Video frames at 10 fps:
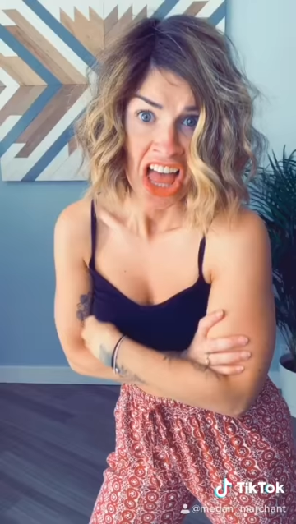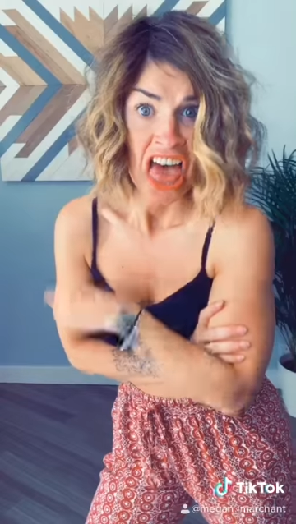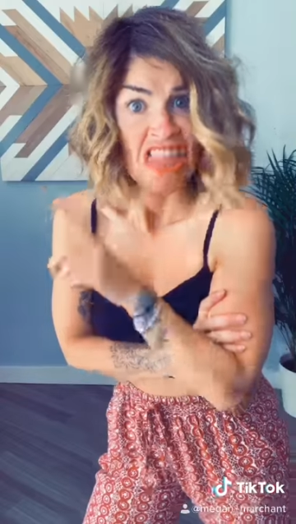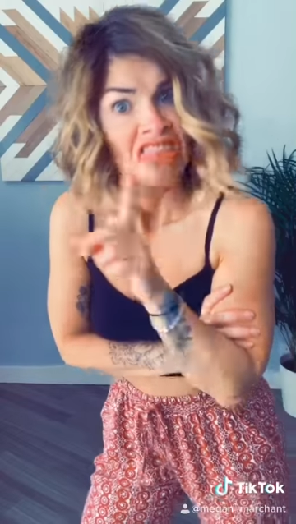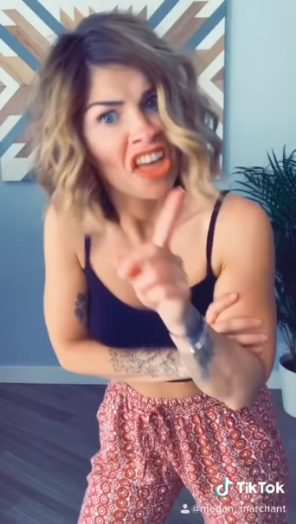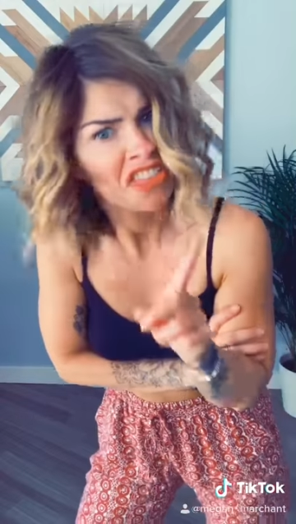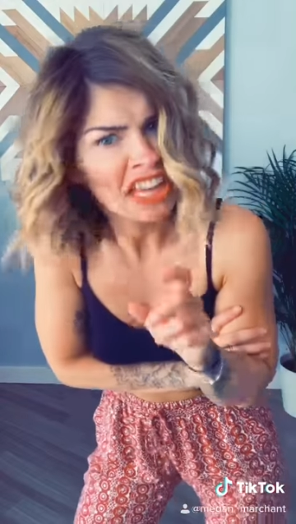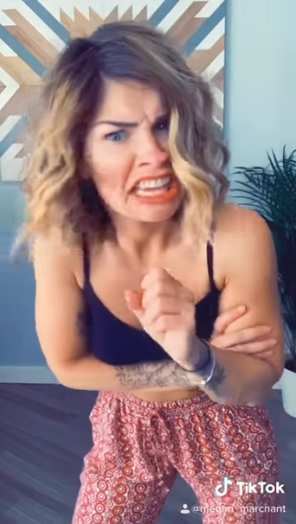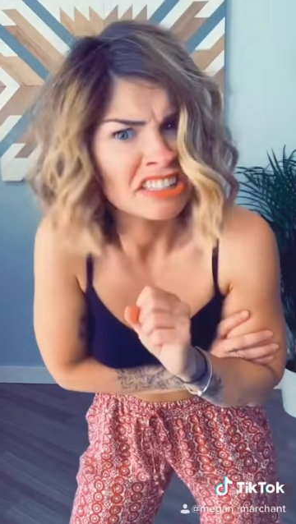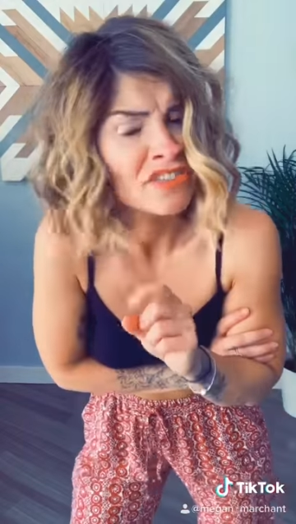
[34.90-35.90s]
The thing
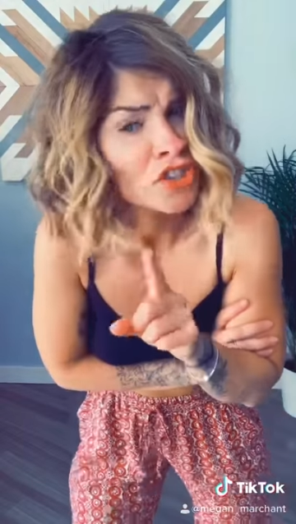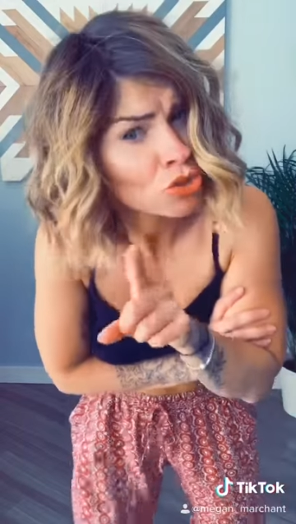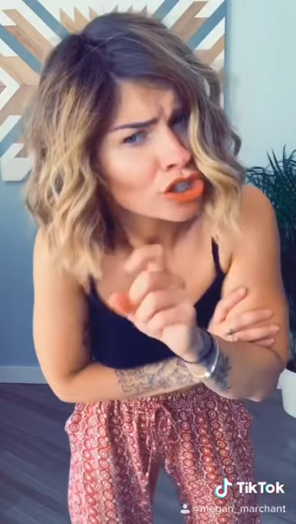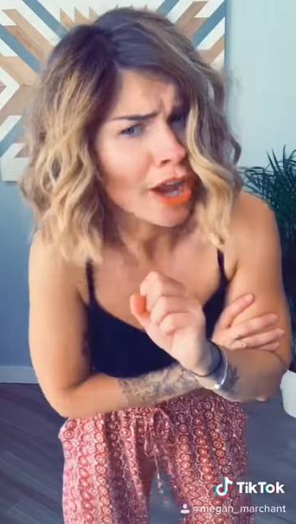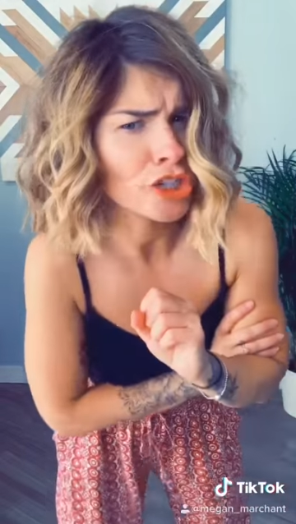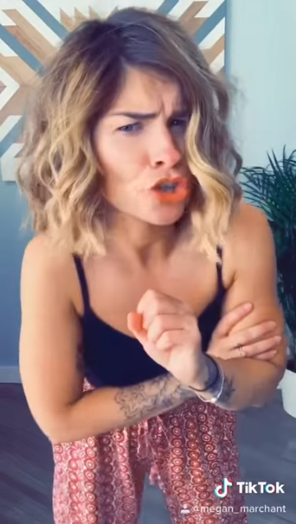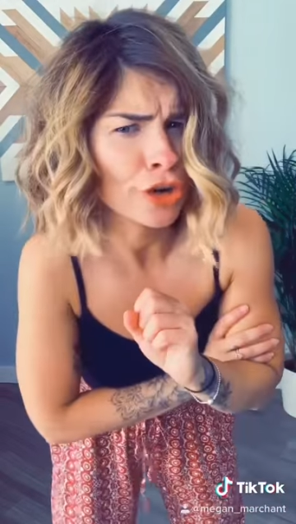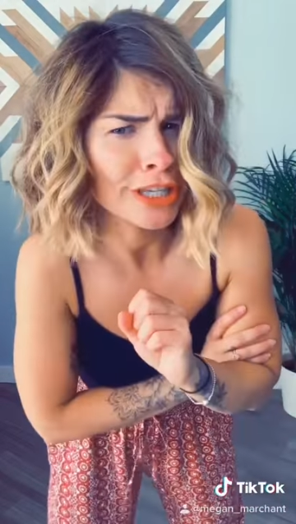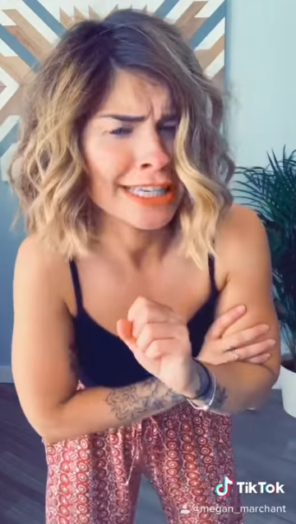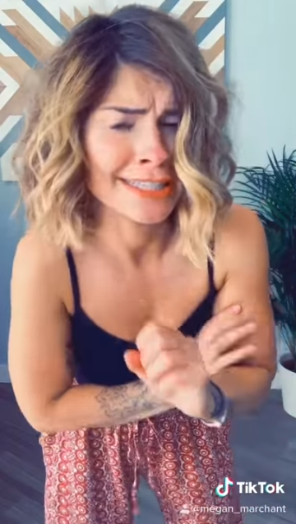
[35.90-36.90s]
is, if you start enjoying
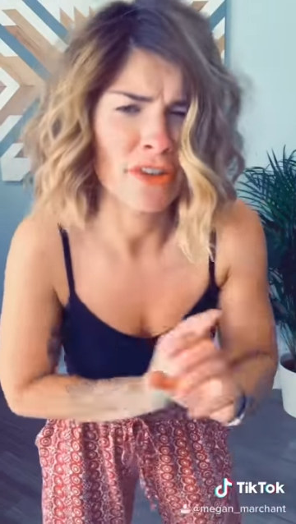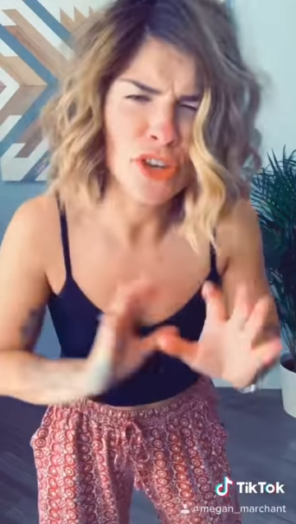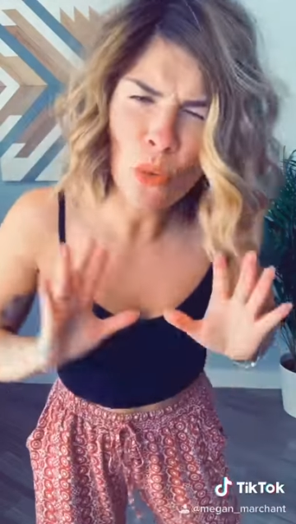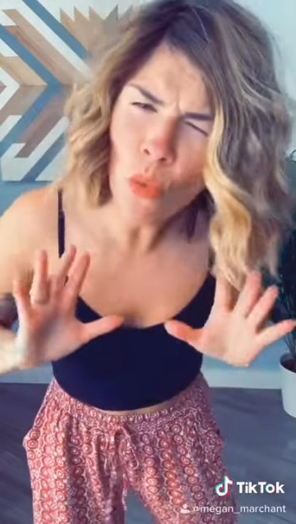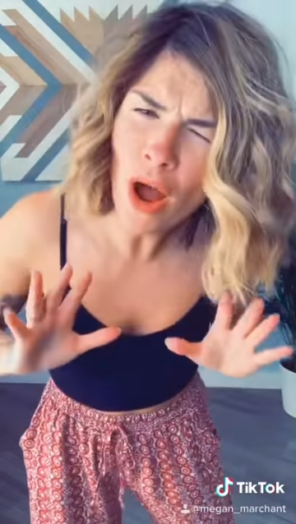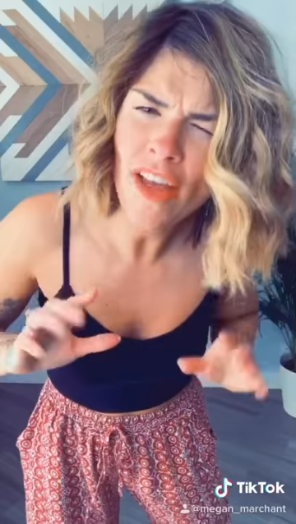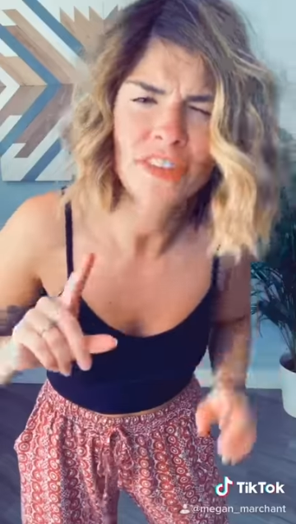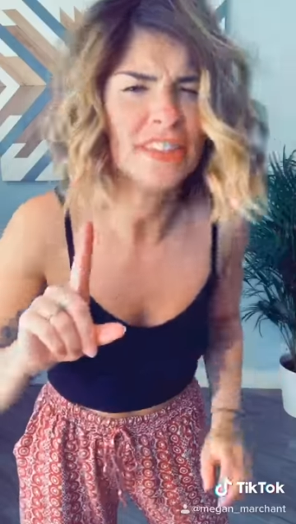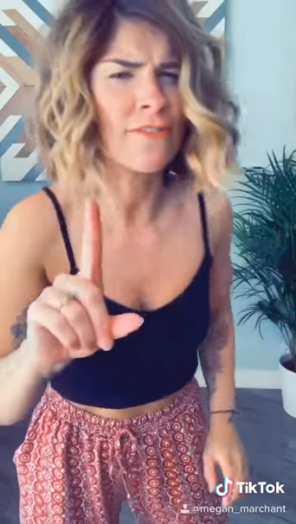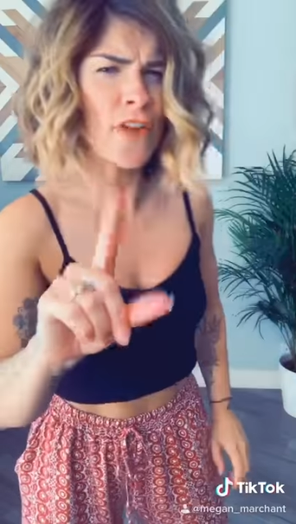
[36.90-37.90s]
yourself, your wife is
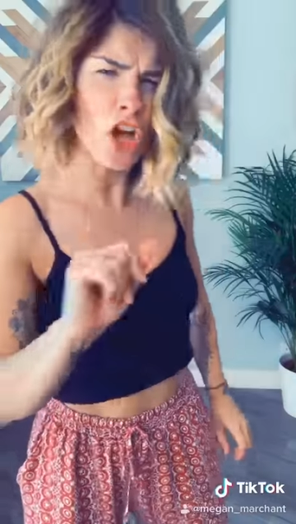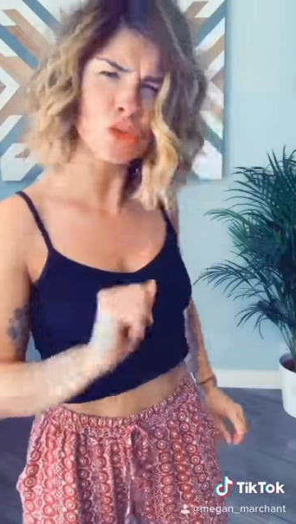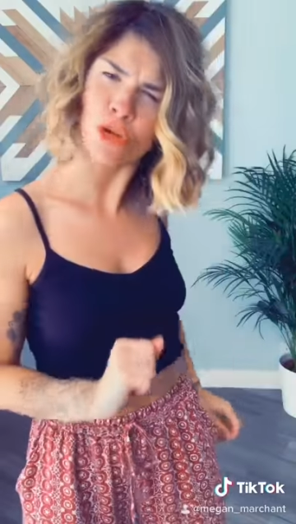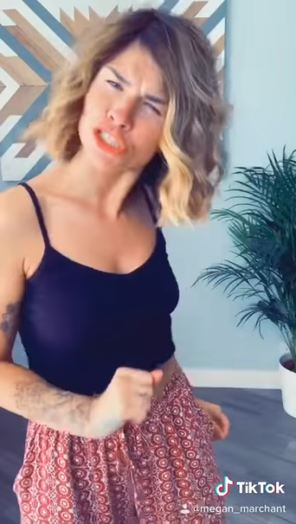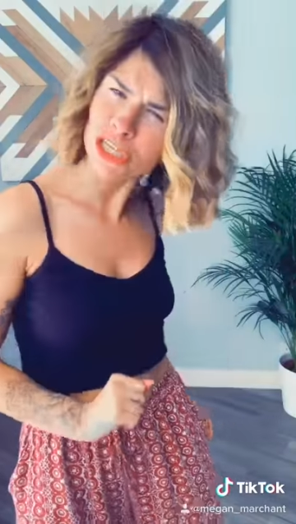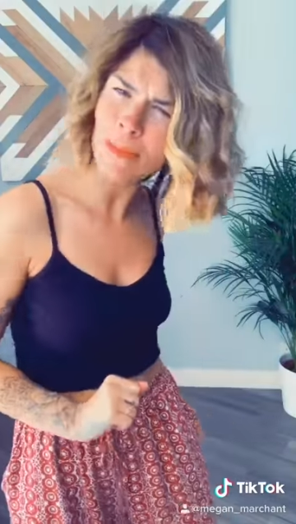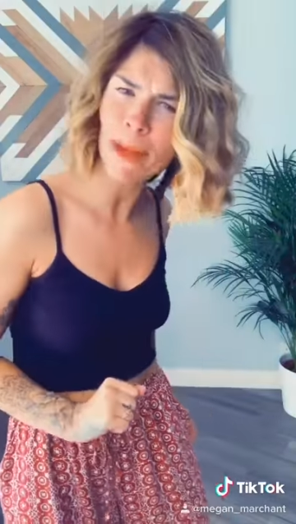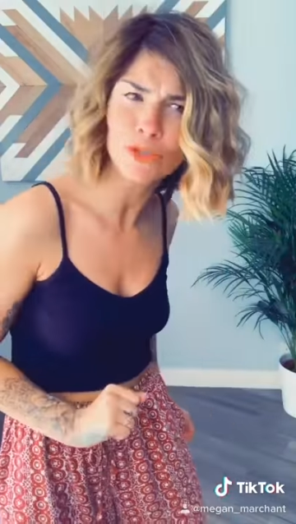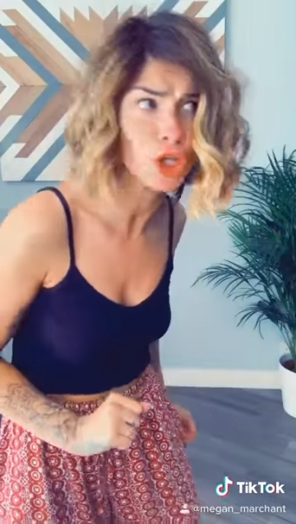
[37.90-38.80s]
the first one to come up to you and go,